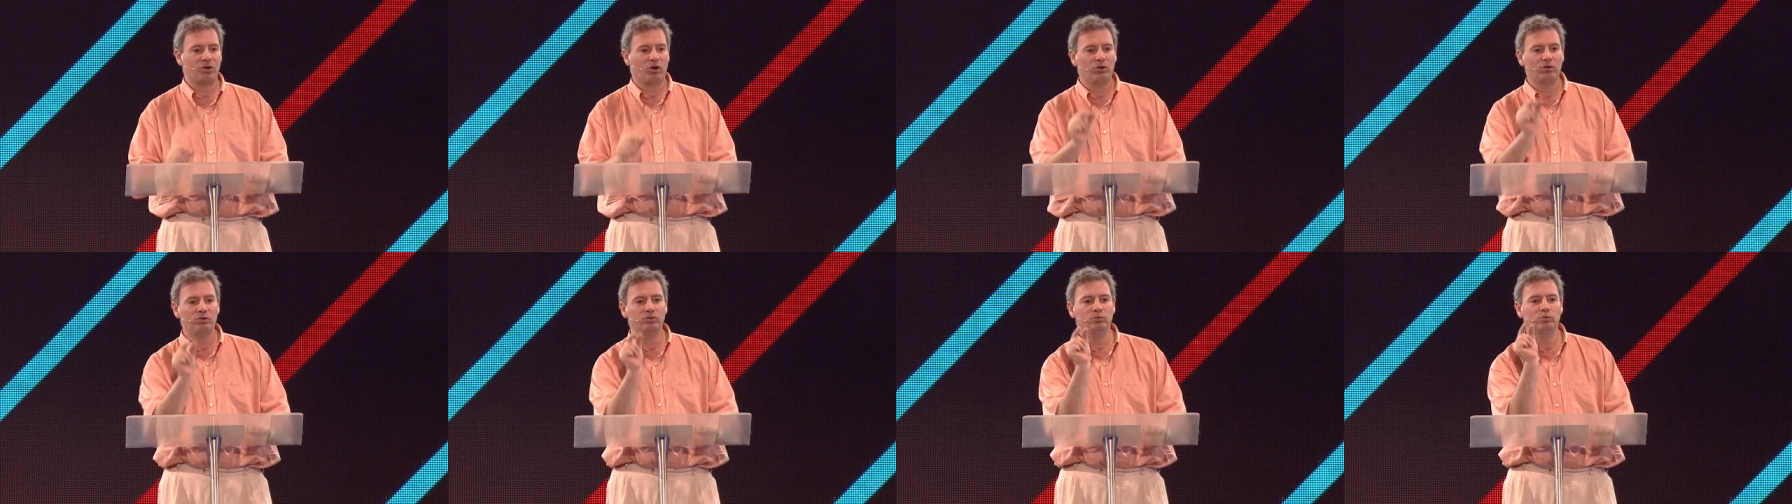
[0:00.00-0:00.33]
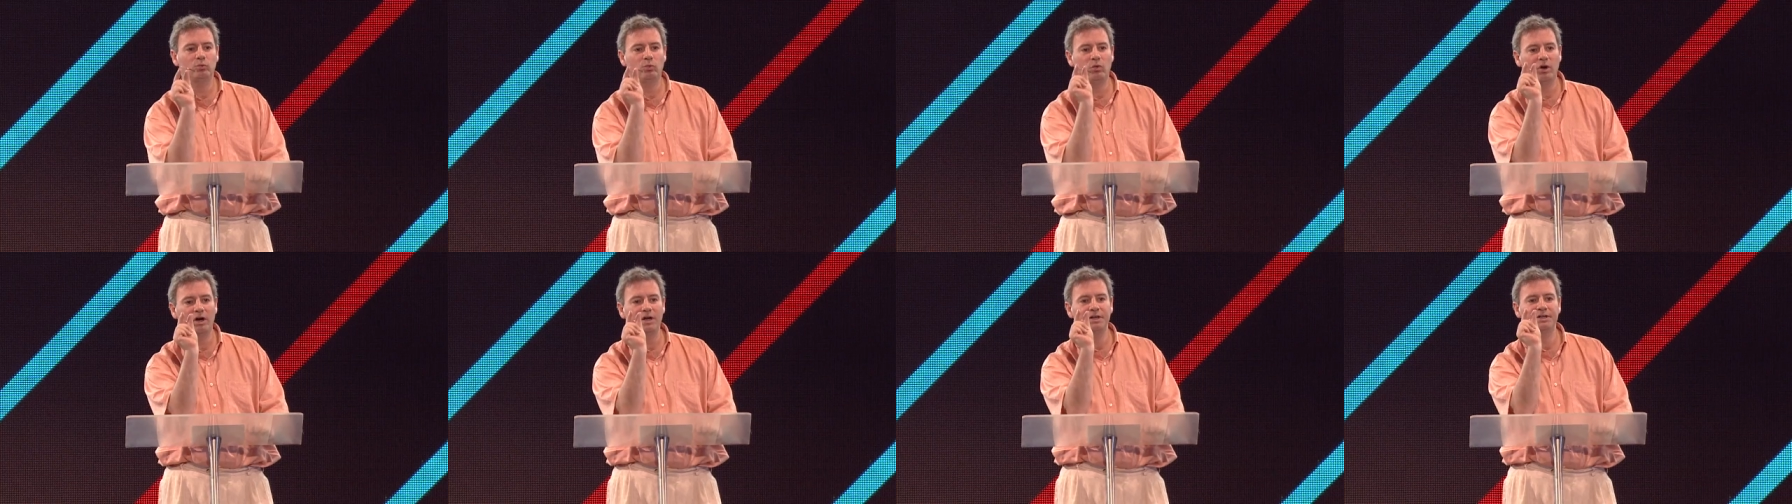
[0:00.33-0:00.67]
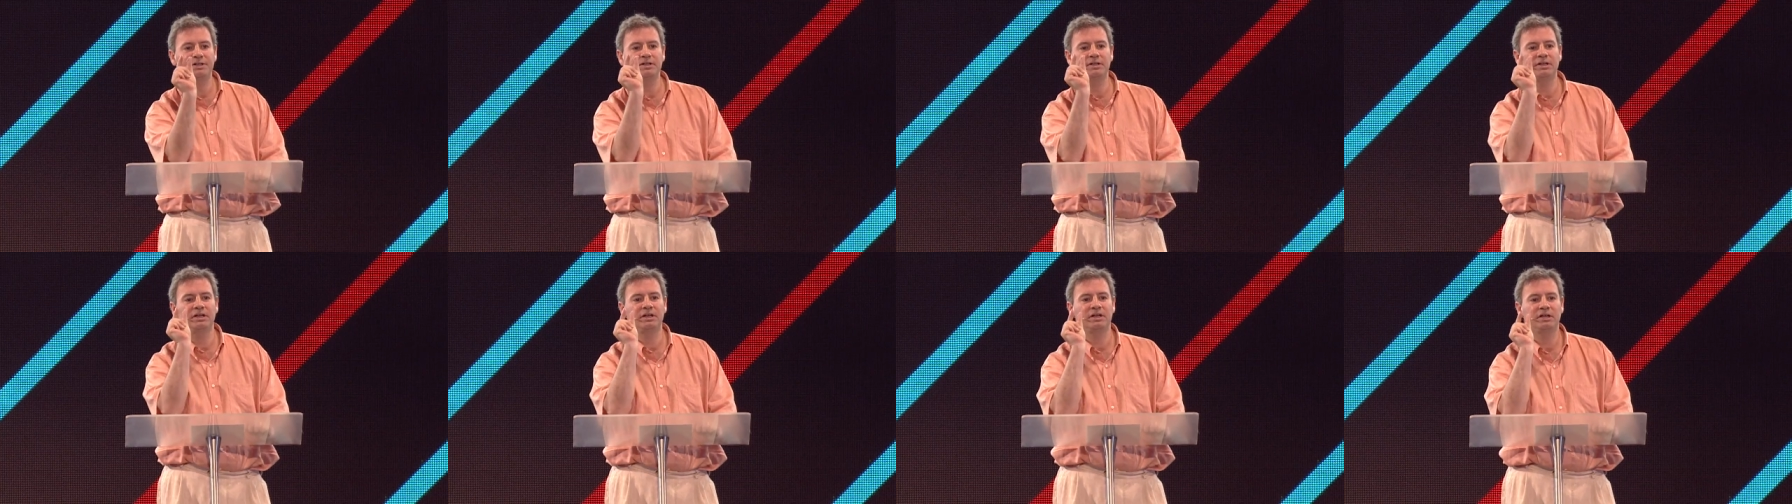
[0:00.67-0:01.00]
on
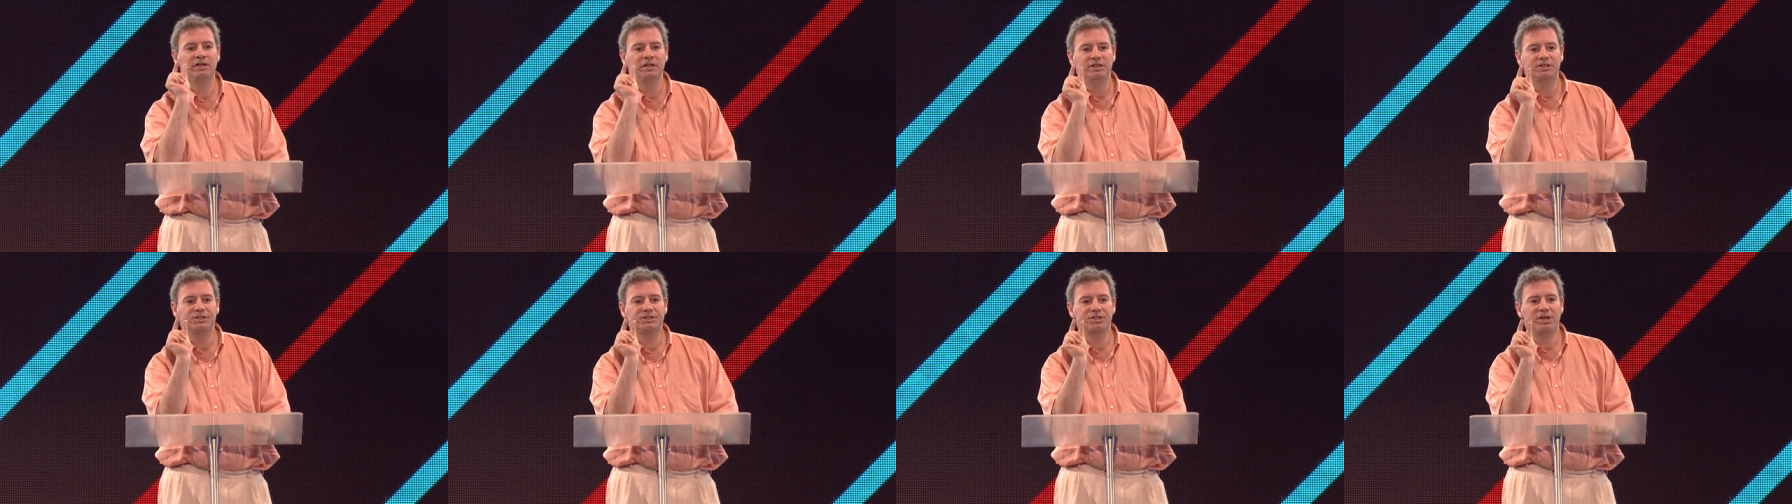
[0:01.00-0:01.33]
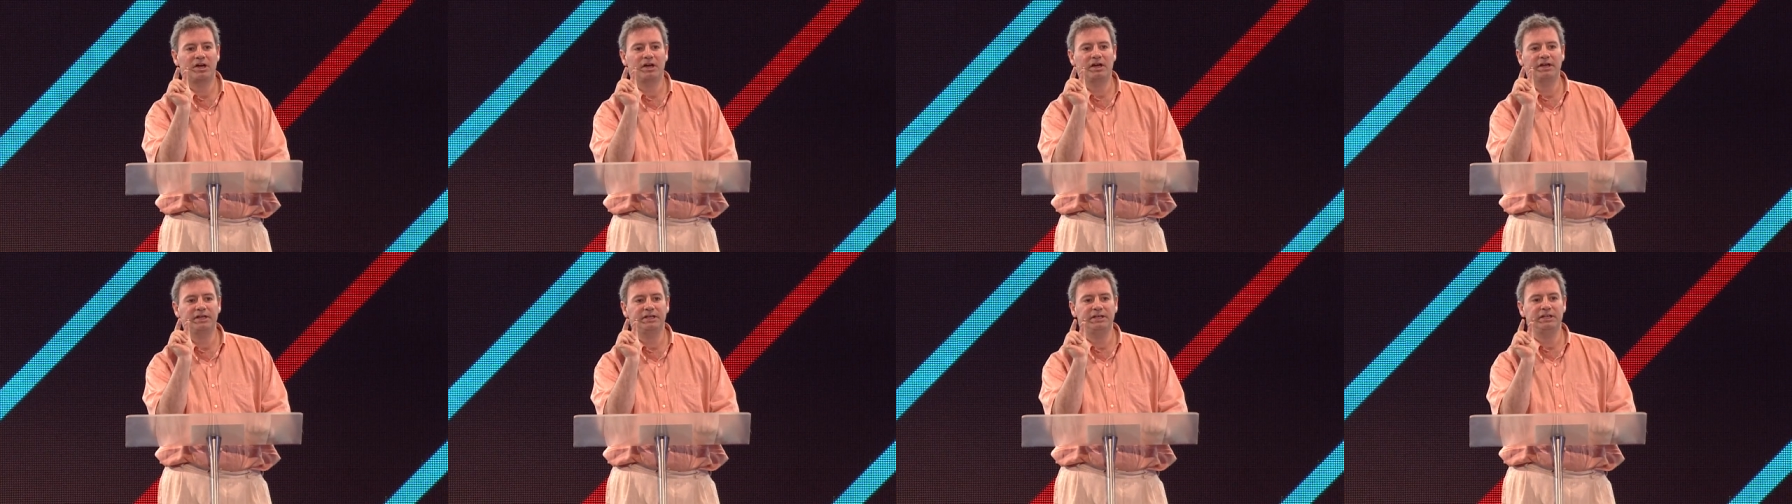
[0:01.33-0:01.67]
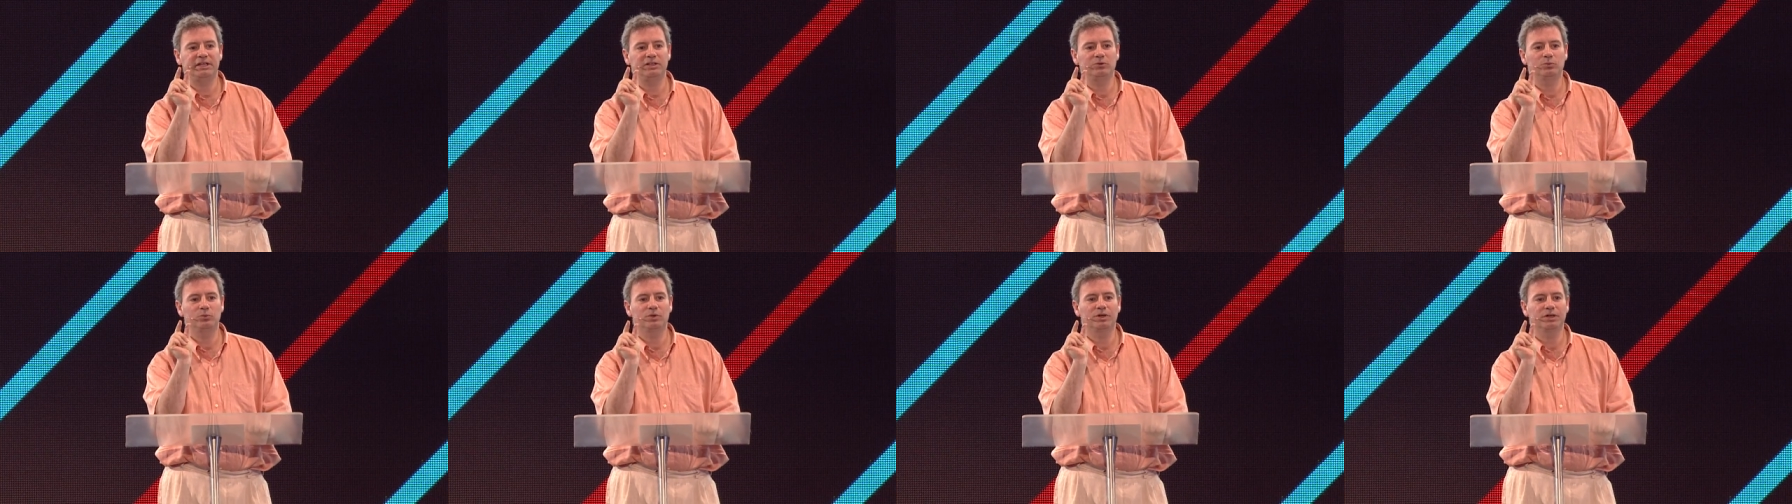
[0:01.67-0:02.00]
one
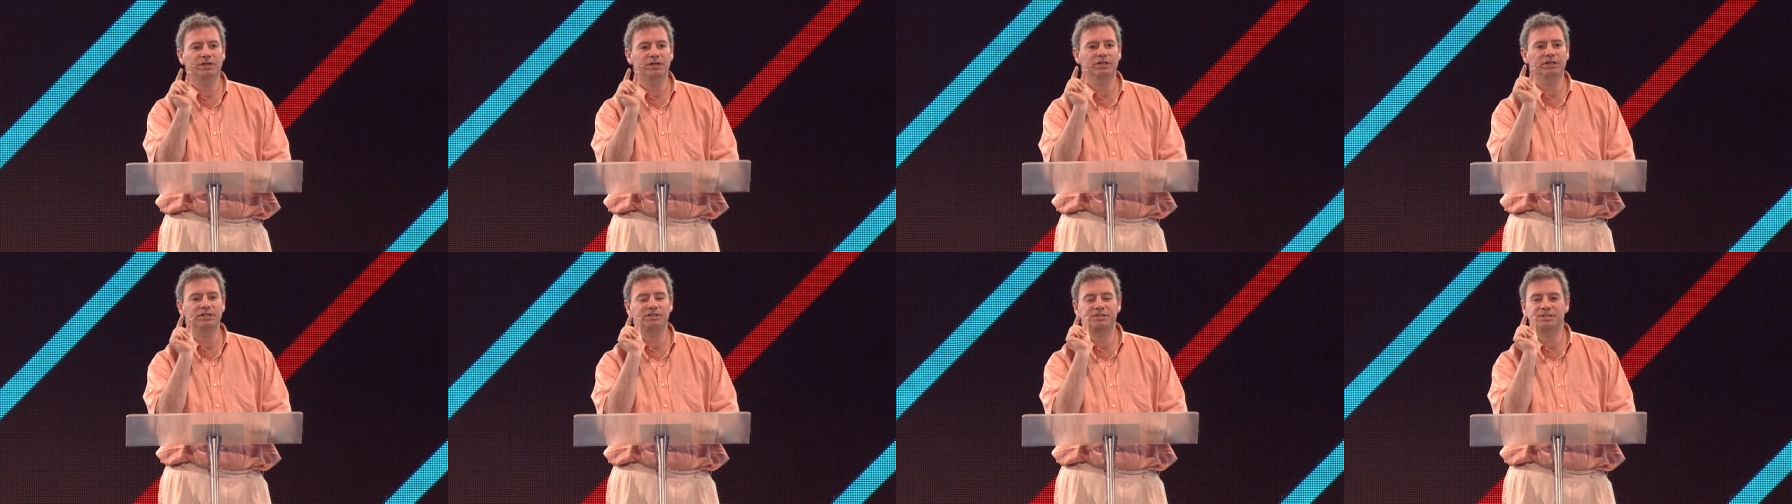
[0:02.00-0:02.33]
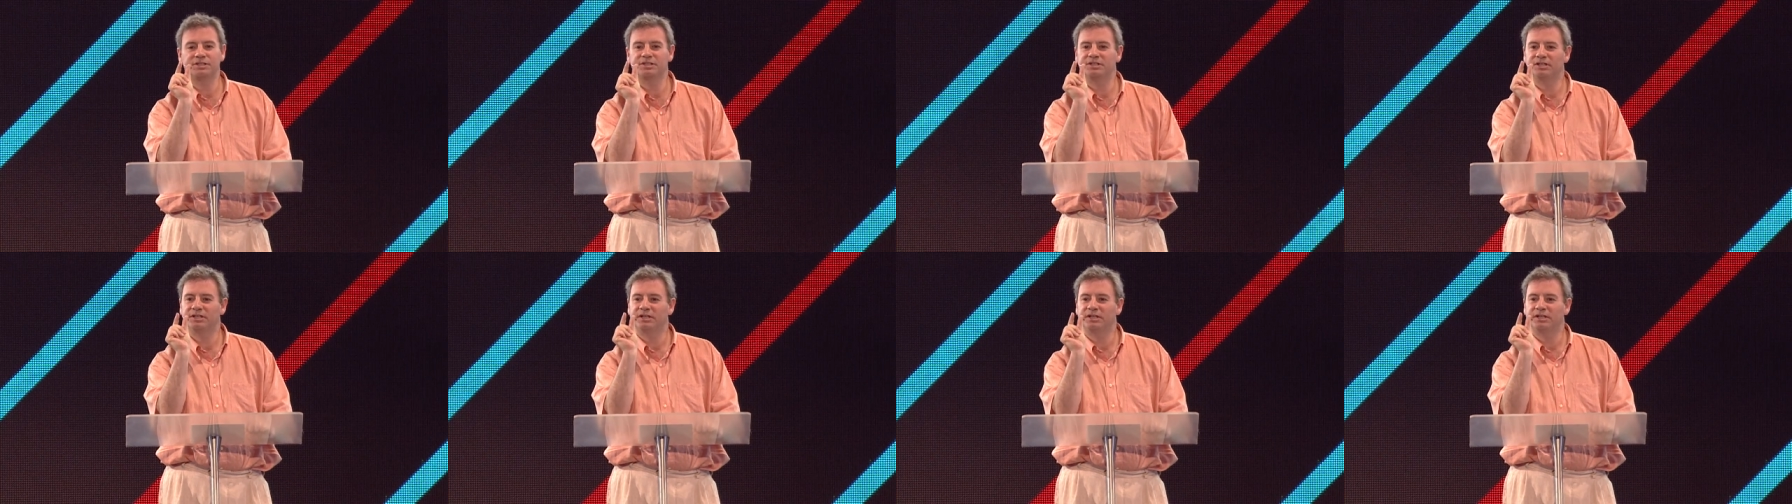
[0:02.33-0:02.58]
tiny word.